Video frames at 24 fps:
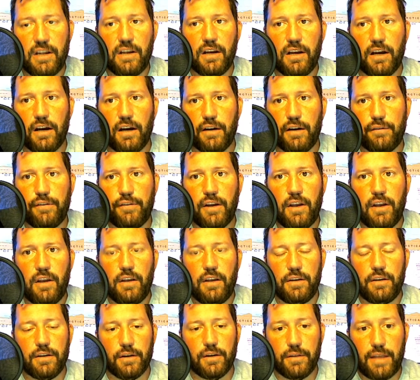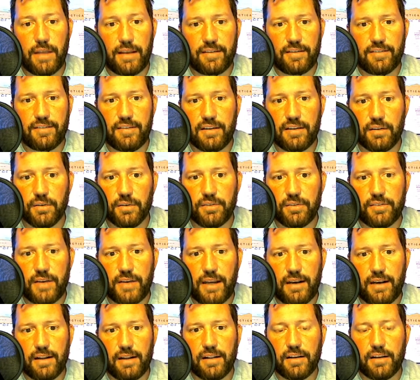of that
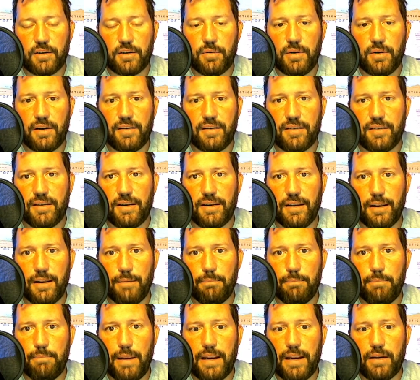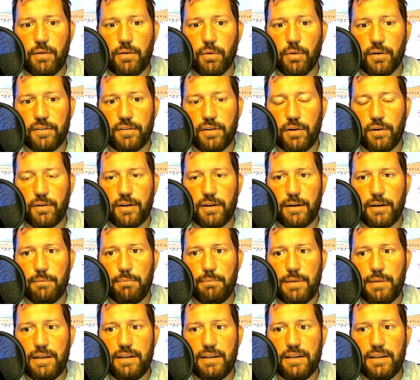single-sided liquidity, and Bancor token
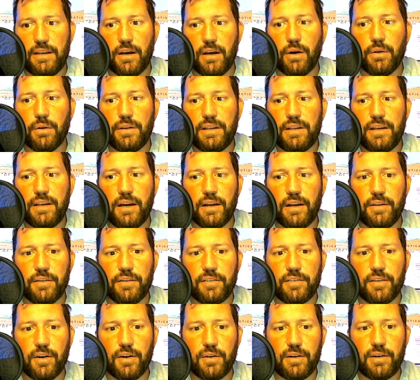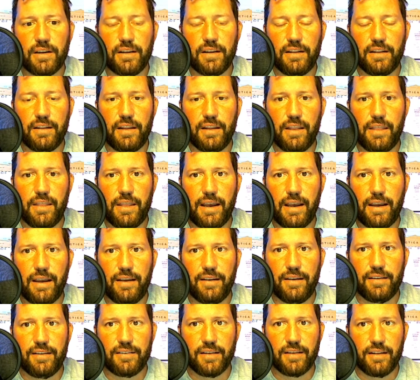being the only other token
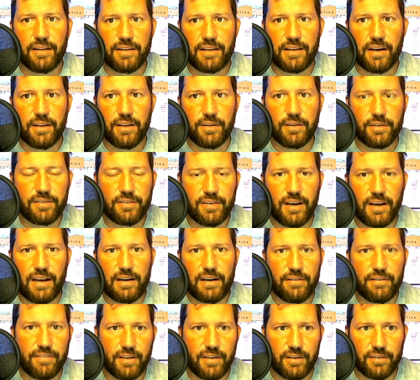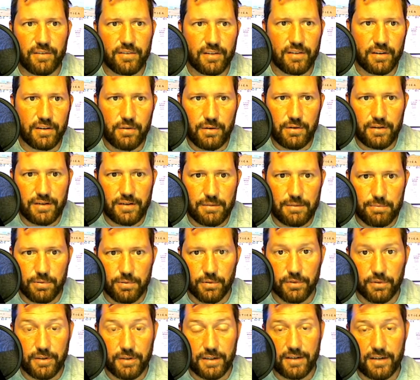that is on the other side of those liquidity
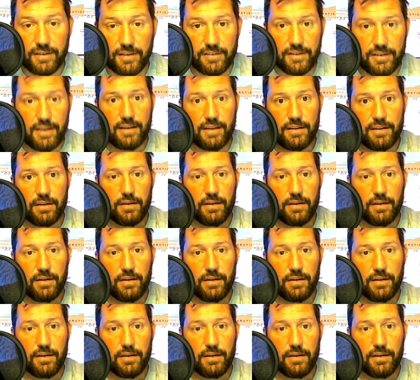pools. Like I said,